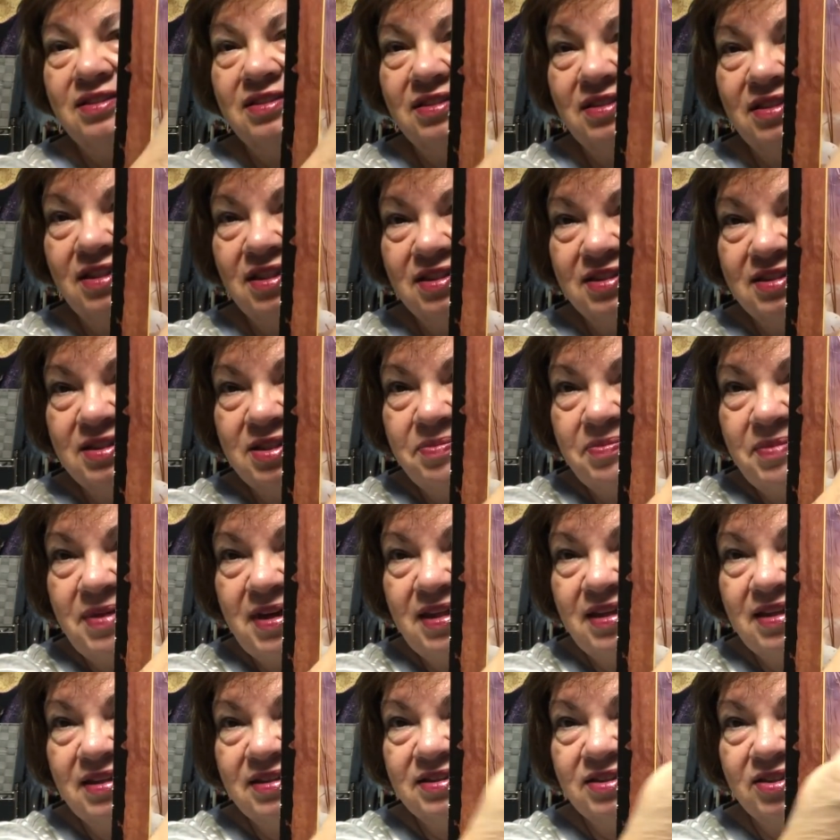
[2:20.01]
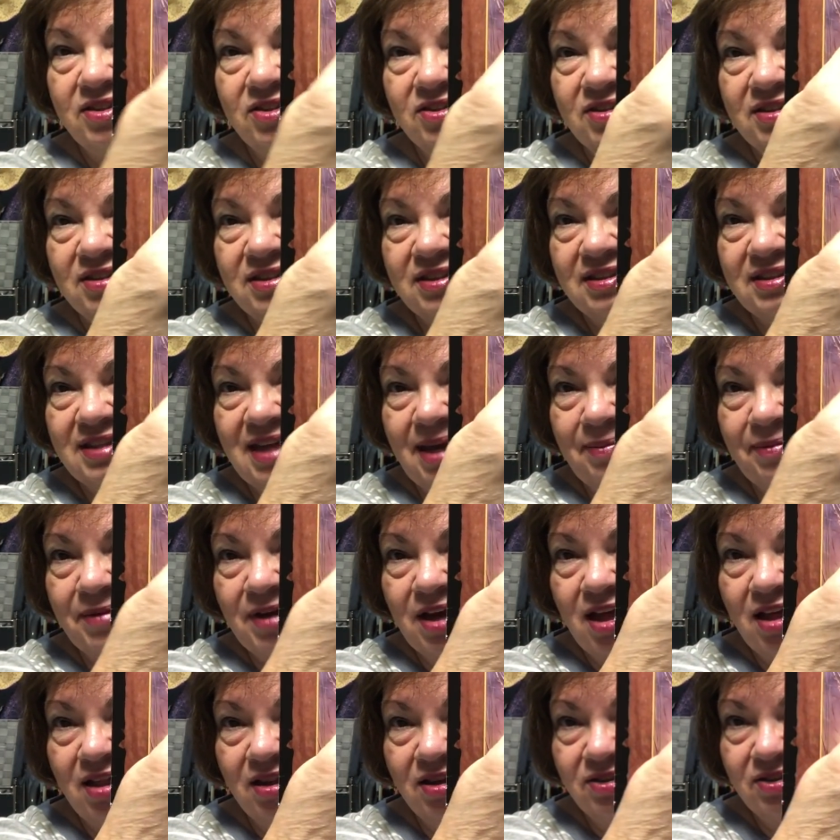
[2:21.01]
because to me this looks the same
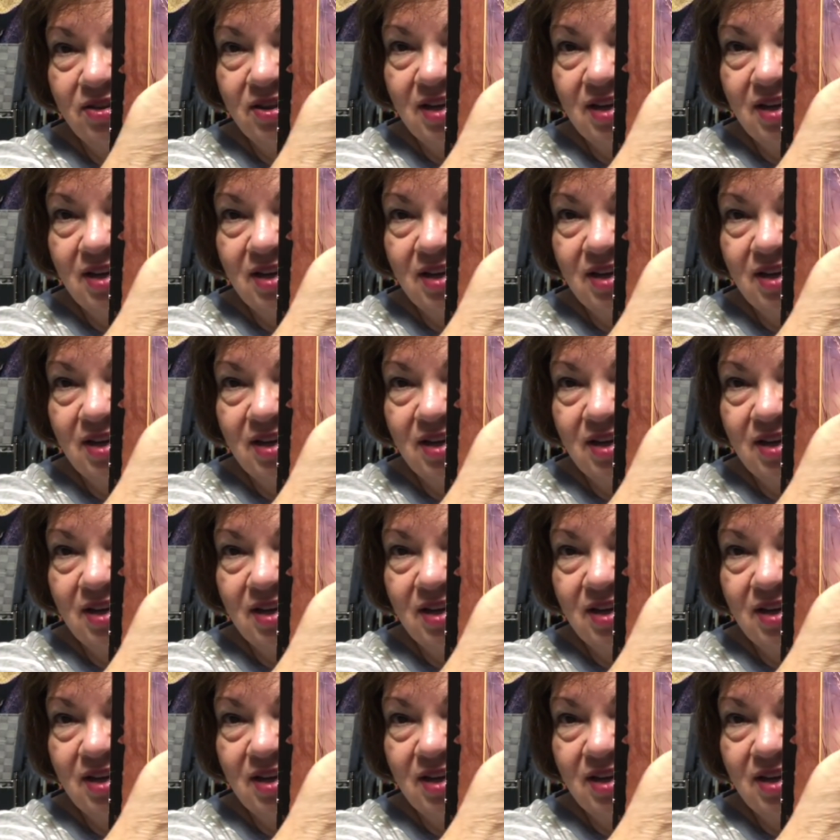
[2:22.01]
color,